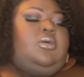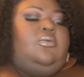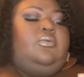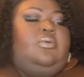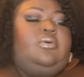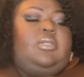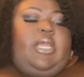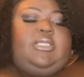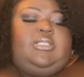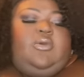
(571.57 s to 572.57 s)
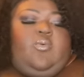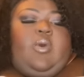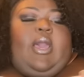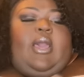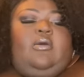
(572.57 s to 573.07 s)
Ooh, nice and
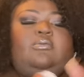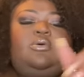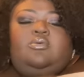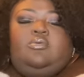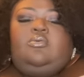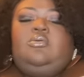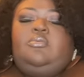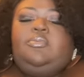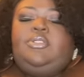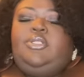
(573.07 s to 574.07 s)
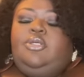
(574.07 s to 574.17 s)
wide on the arms.